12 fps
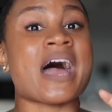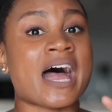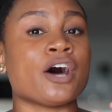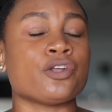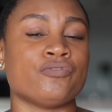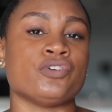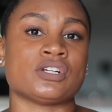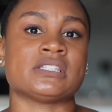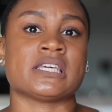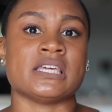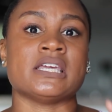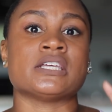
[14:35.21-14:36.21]
out of your
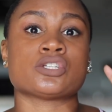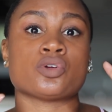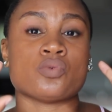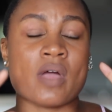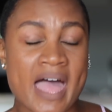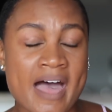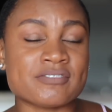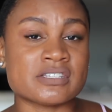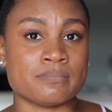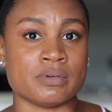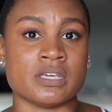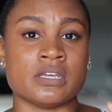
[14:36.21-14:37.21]
skin. So you have
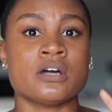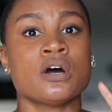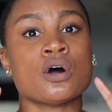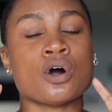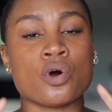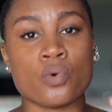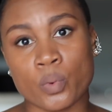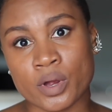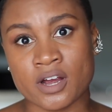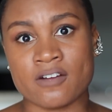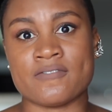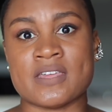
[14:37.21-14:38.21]
to be
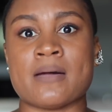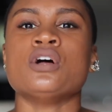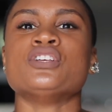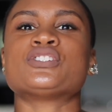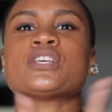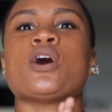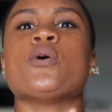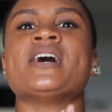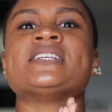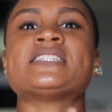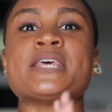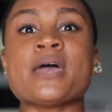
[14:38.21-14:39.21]
aware of that. So
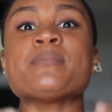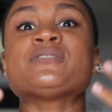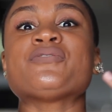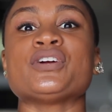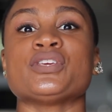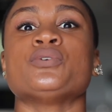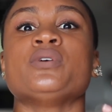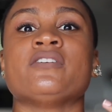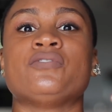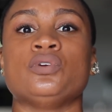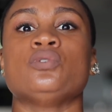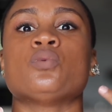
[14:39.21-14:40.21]
tips for you
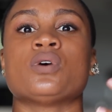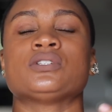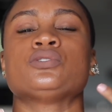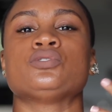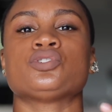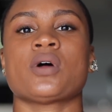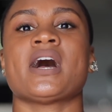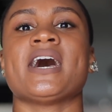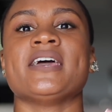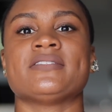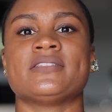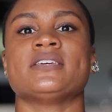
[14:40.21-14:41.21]
if you want to
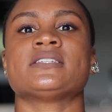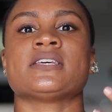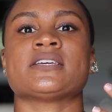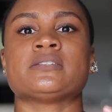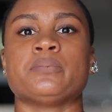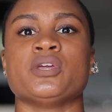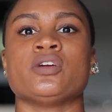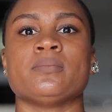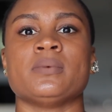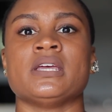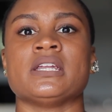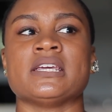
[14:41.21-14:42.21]
try this
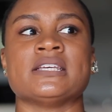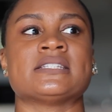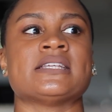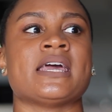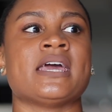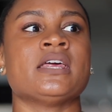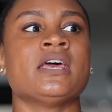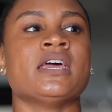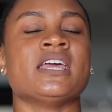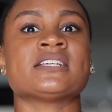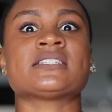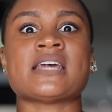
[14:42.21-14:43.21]
experiment is that
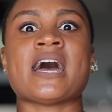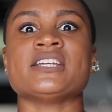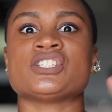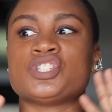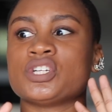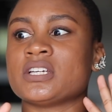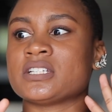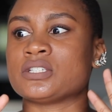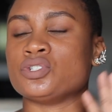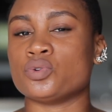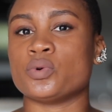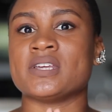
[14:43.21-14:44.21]
it's not
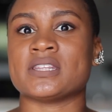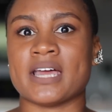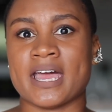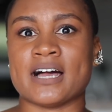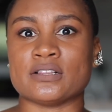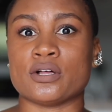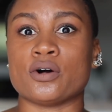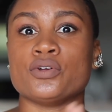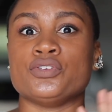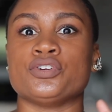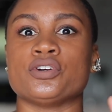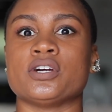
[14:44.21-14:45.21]
just doing the aloe.
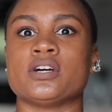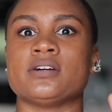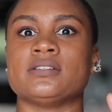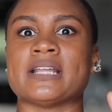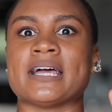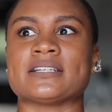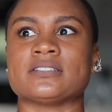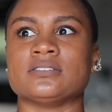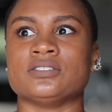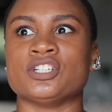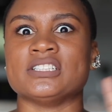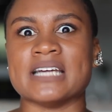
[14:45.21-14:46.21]

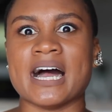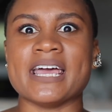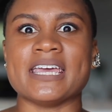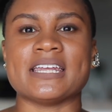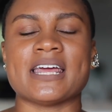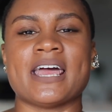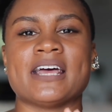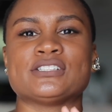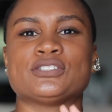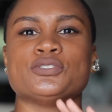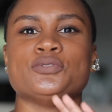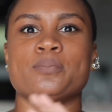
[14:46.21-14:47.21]
Your diet
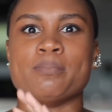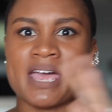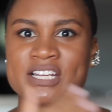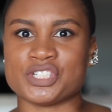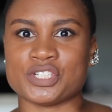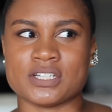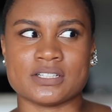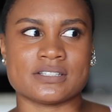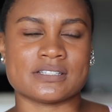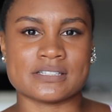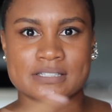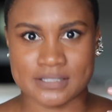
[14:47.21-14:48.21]
has to match
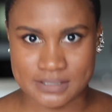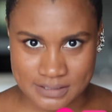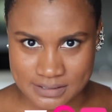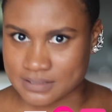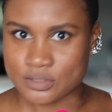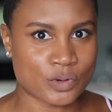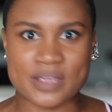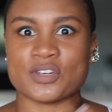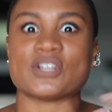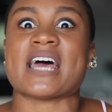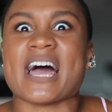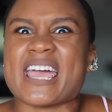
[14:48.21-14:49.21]
it.
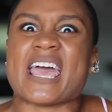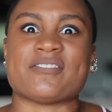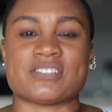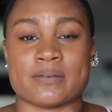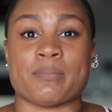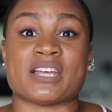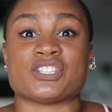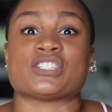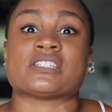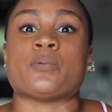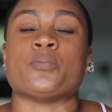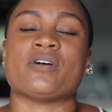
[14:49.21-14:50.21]
Your diet has to match it
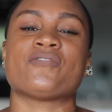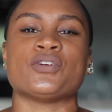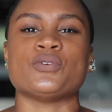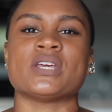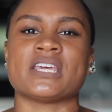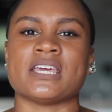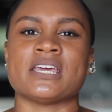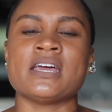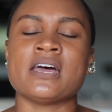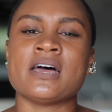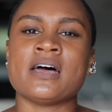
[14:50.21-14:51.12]
somewhat for you to get